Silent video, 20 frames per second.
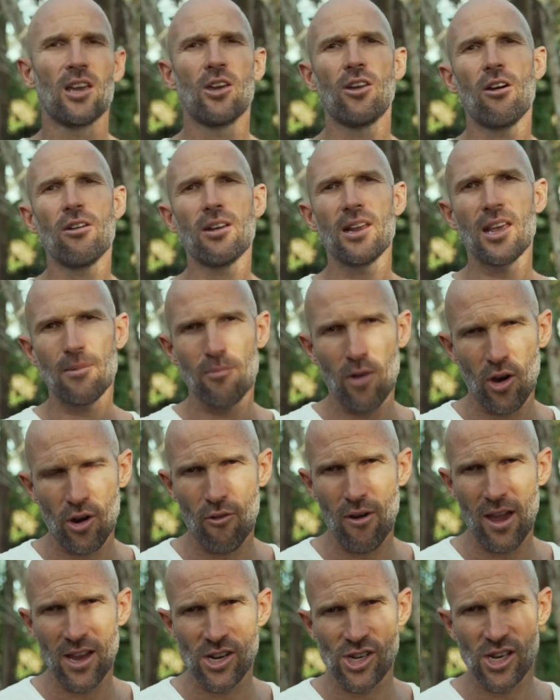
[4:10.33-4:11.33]
You don't need
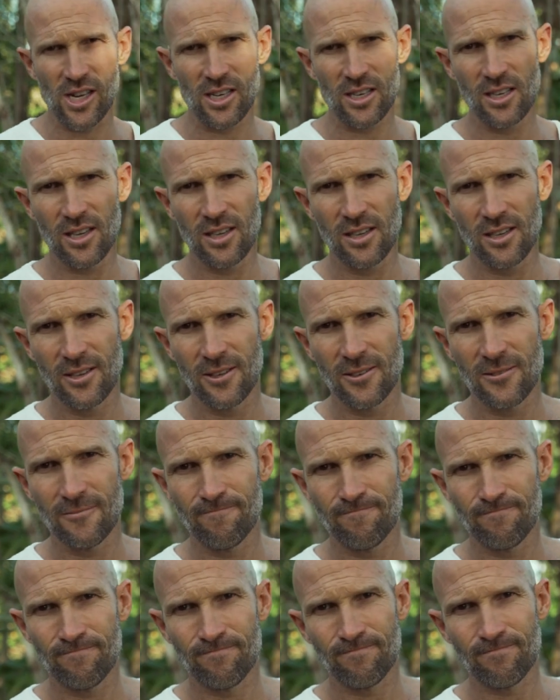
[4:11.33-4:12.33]
moderation.
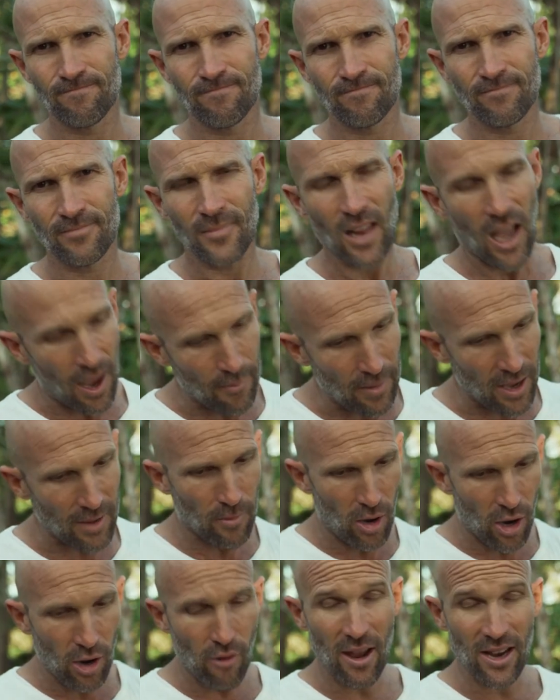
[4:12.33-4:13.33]
I mean,
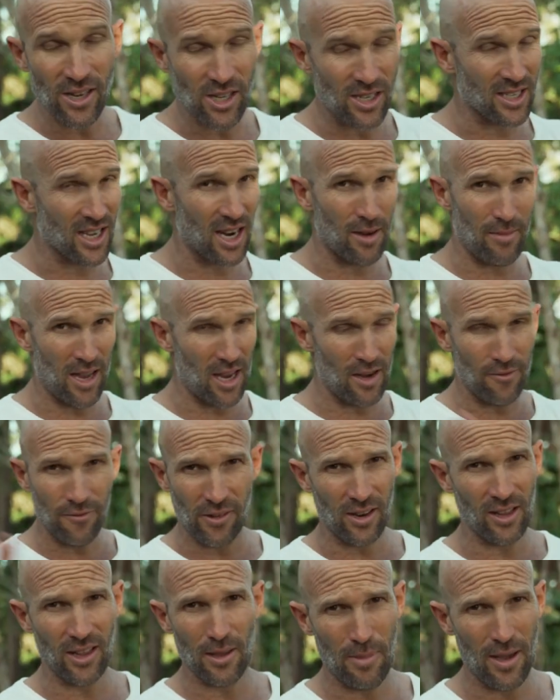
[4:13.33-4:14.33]
moderation is going to be
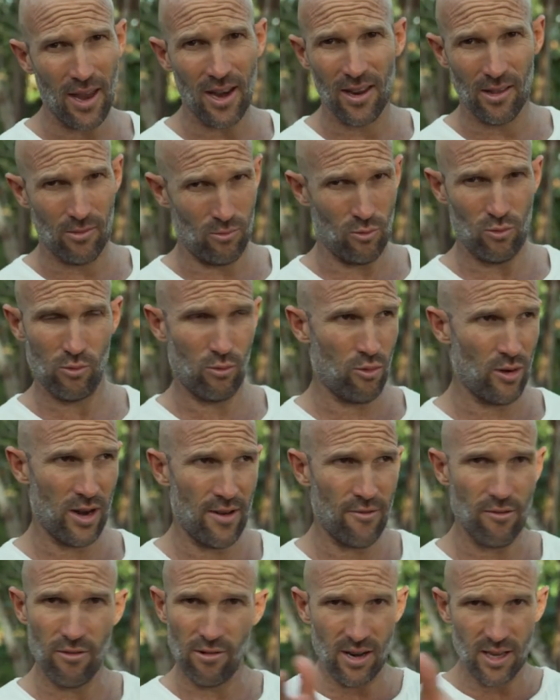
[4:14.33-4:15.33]
infinitely better than
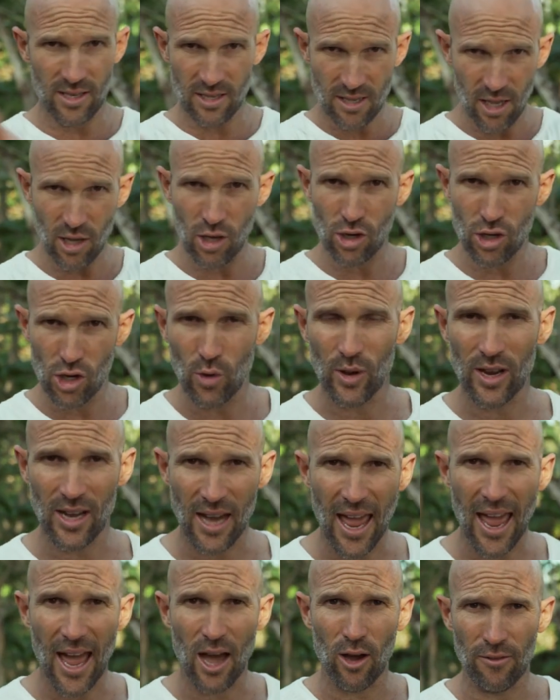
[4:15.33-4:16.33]
whatever it is that you're doing
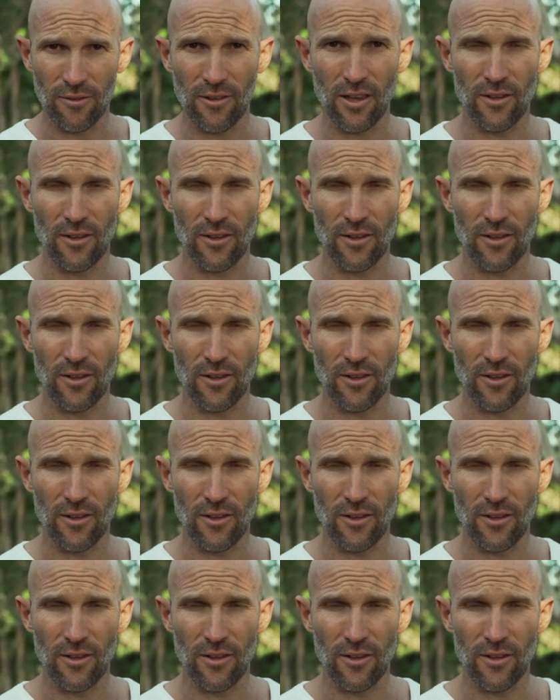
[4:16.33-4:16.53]
now if,